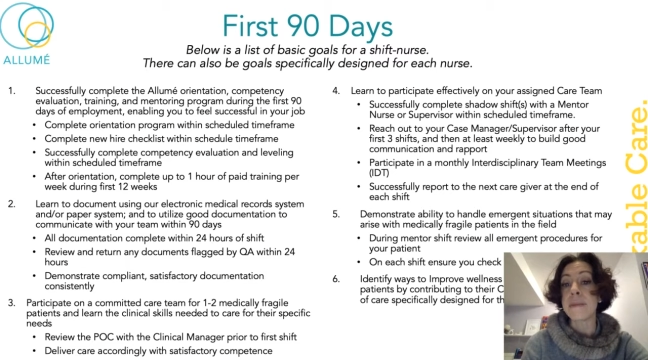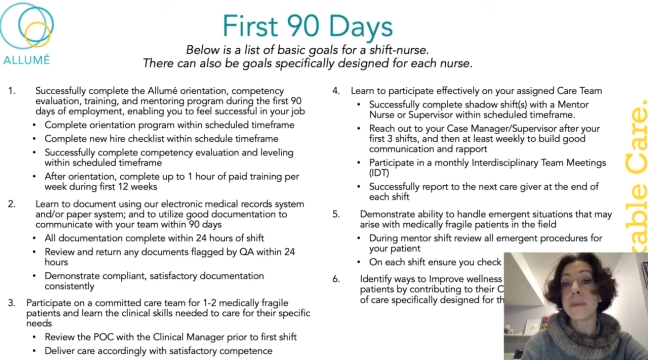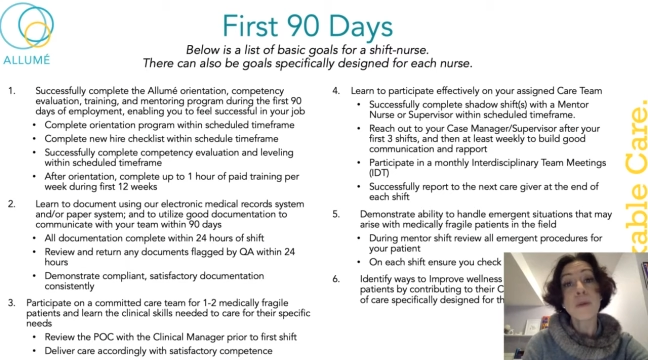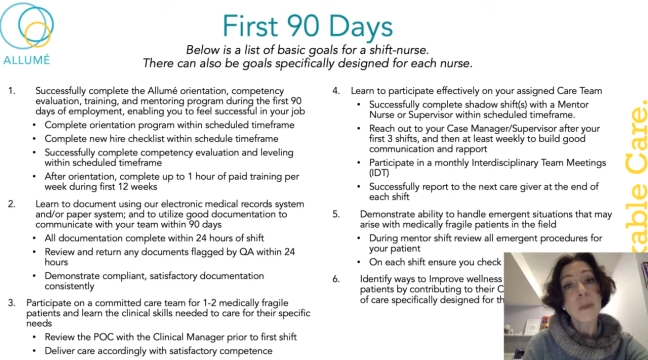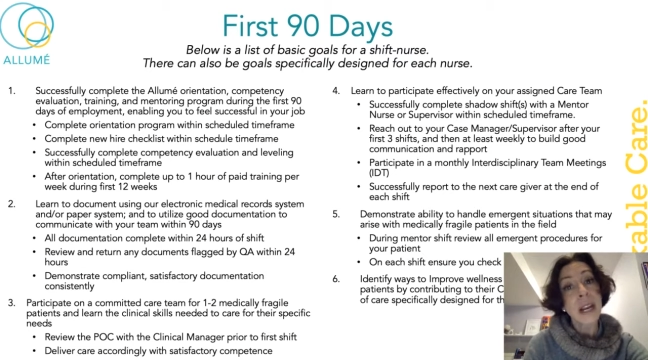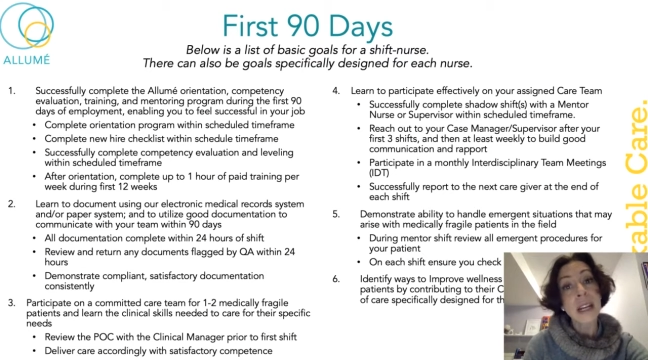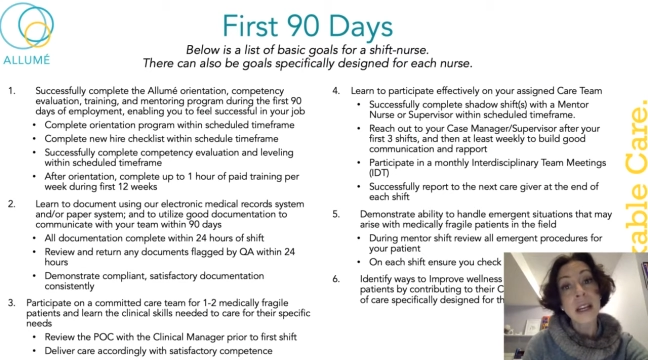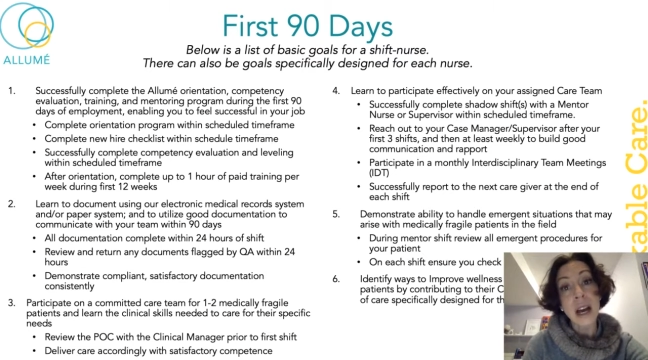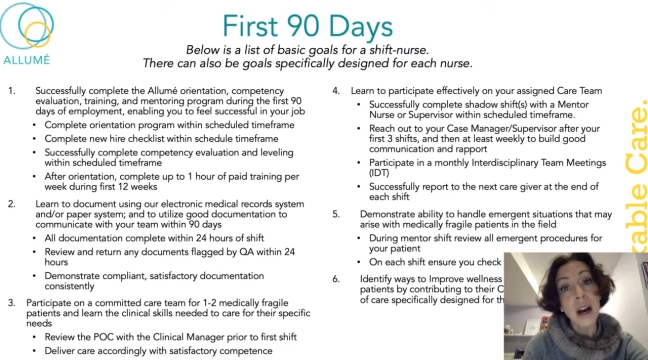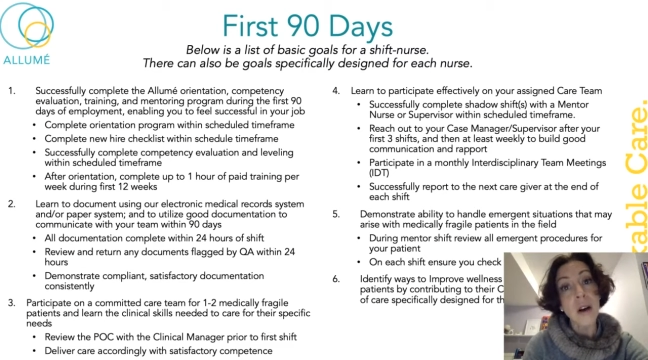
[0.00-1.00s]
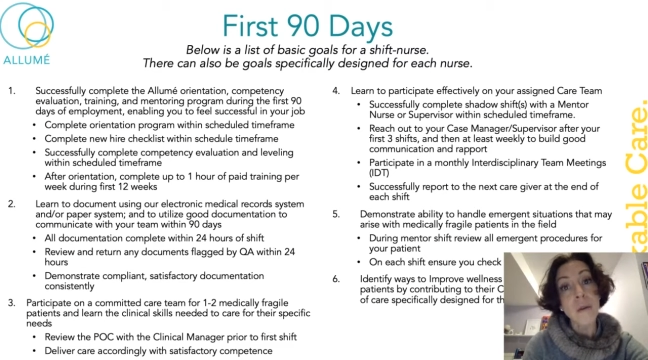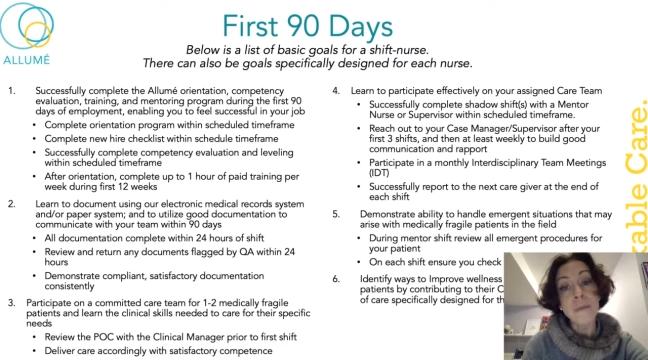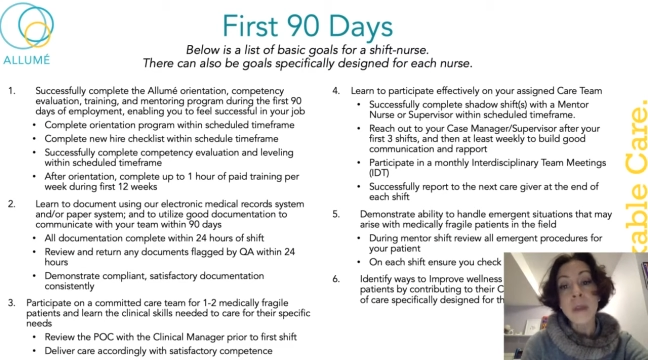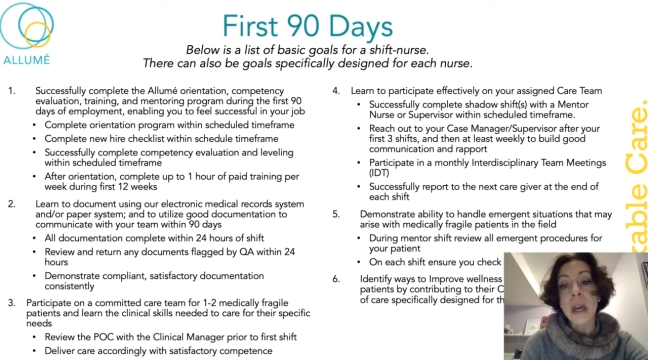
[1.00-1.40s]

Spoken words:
be ready to go.